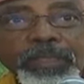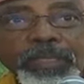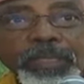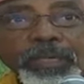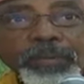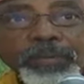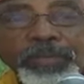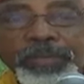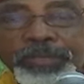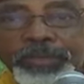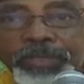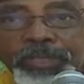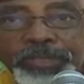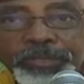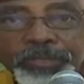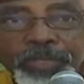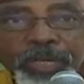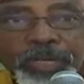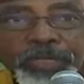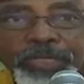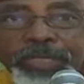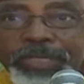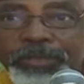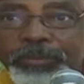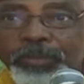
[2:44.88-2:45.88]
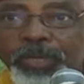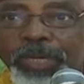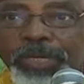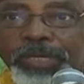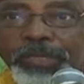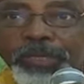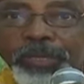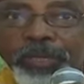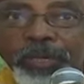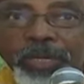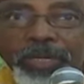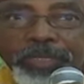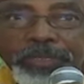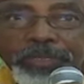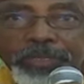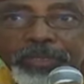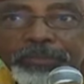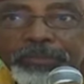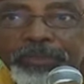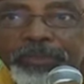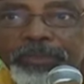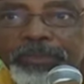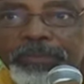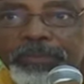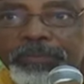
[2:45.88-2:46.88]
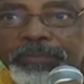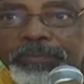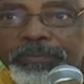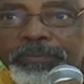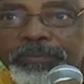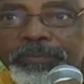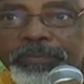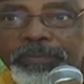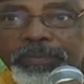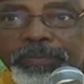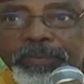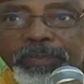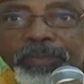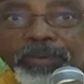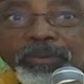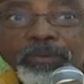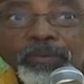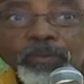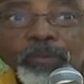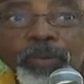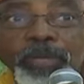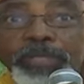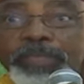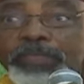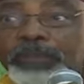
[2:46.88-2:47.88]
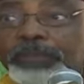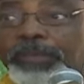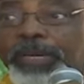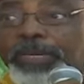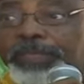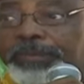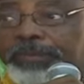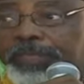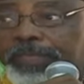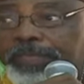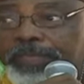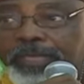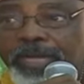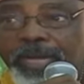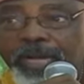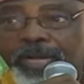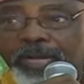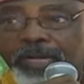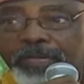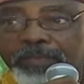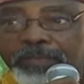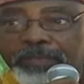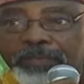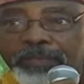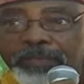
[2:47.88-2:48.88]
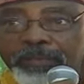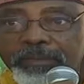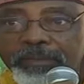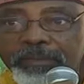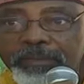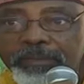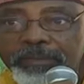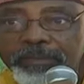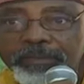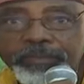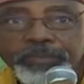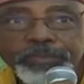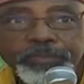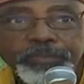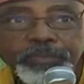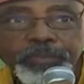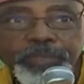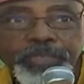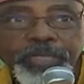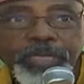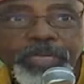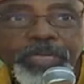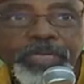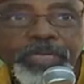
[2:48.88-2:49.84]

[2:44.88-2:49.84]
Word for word: I want to assure that we are knowledgeable what the boundaries are for the